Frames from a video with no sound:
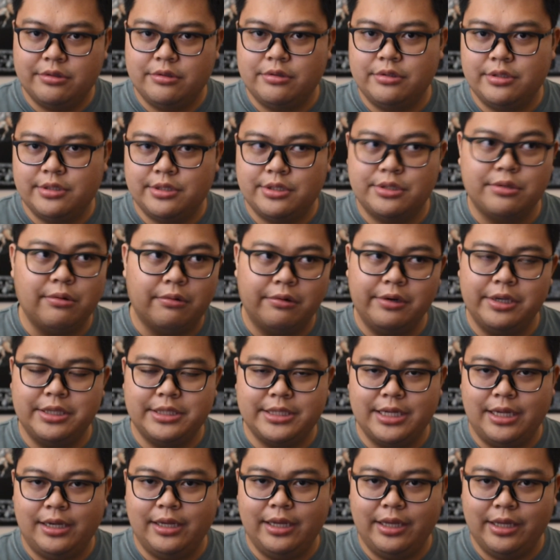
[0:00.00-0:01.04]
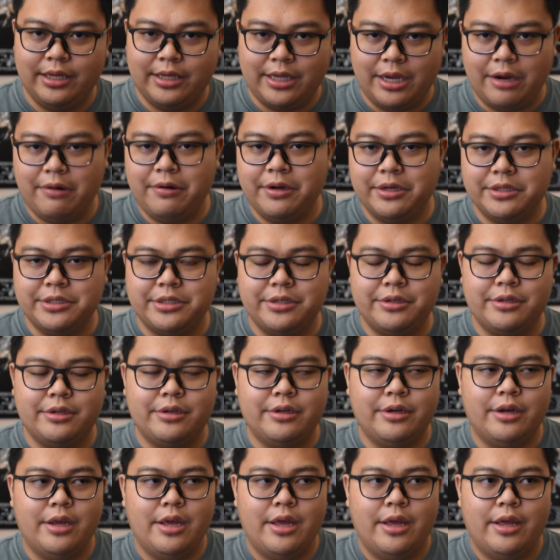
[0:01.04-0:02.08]
storytelling
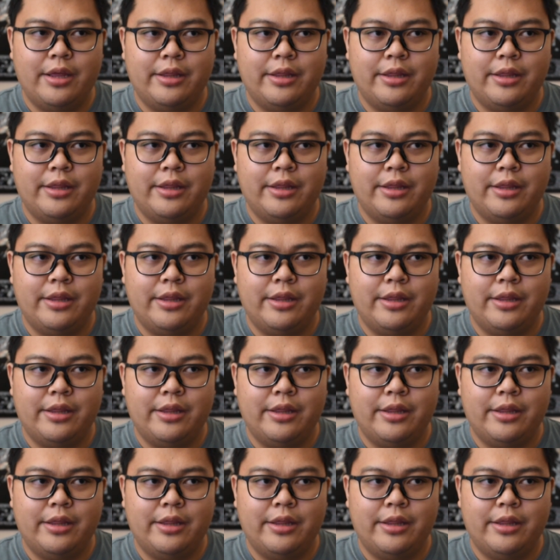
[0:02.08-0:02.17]
character,